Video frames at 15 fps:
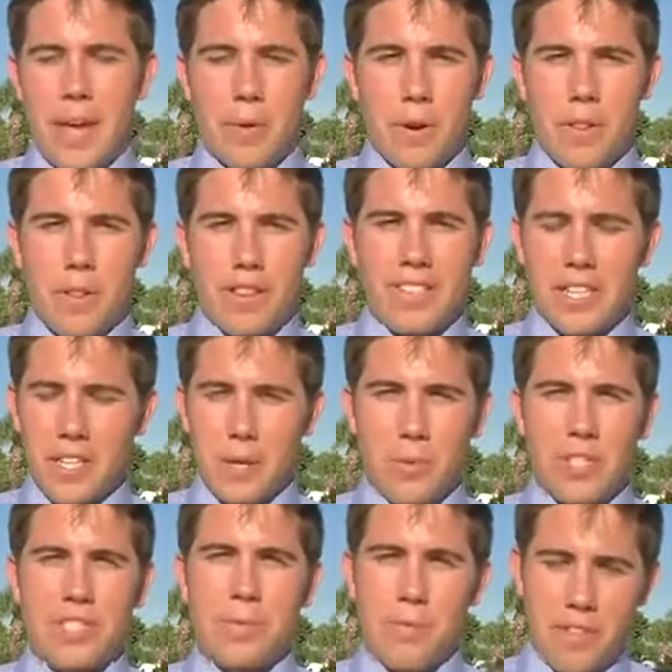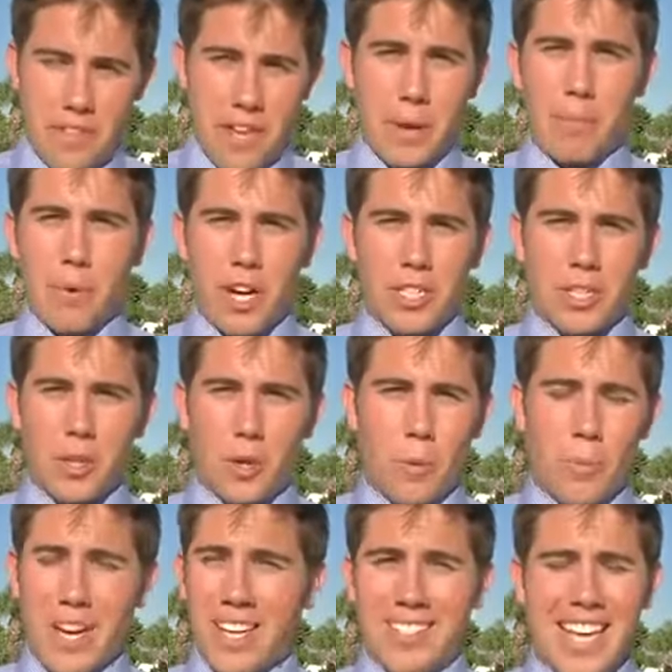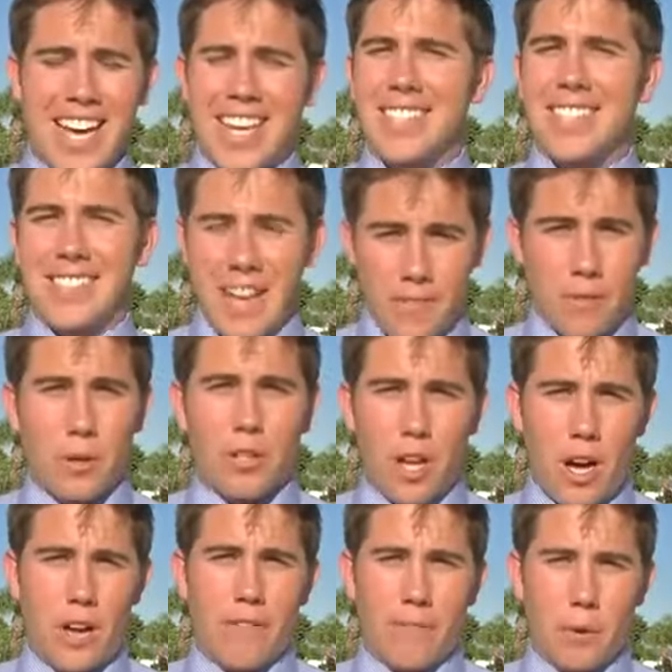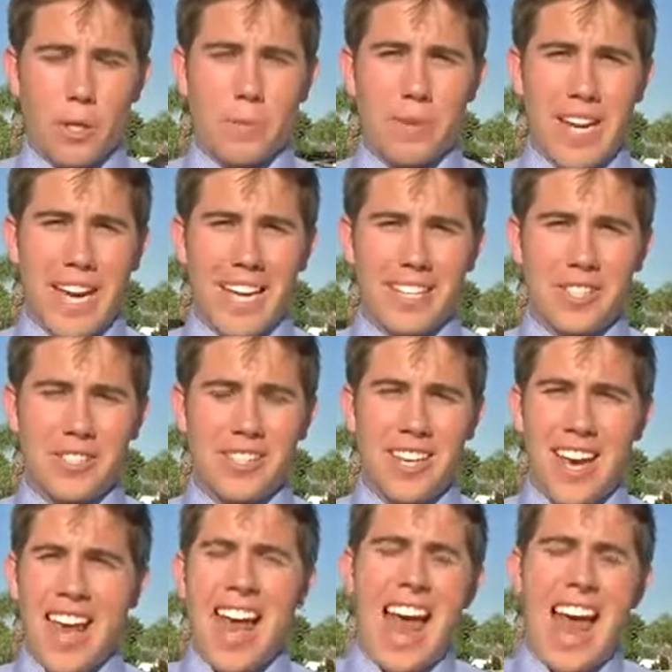they were dealing with some thick brush, Lauren, because they had several law enforcement agents